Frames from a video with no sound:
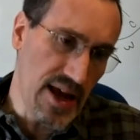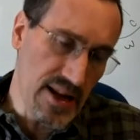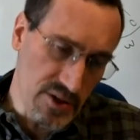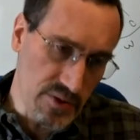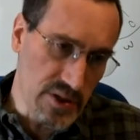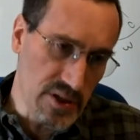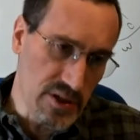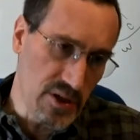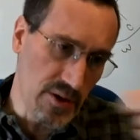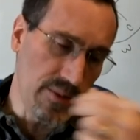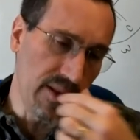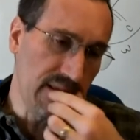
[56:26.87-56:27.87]
and you
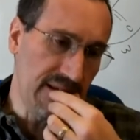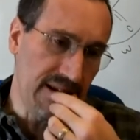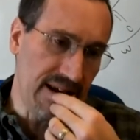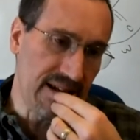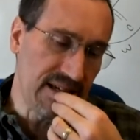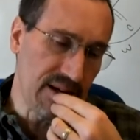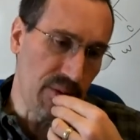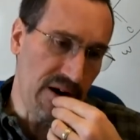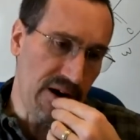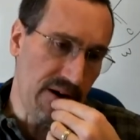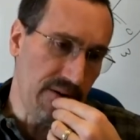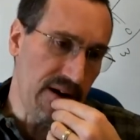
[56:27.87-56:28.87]
determine the
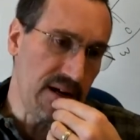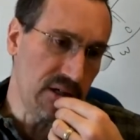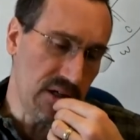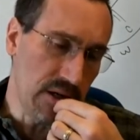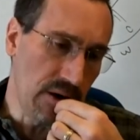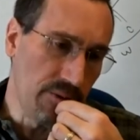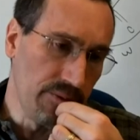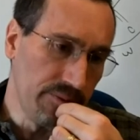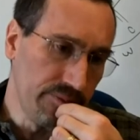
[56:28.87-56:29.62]
enantiomeric ratio.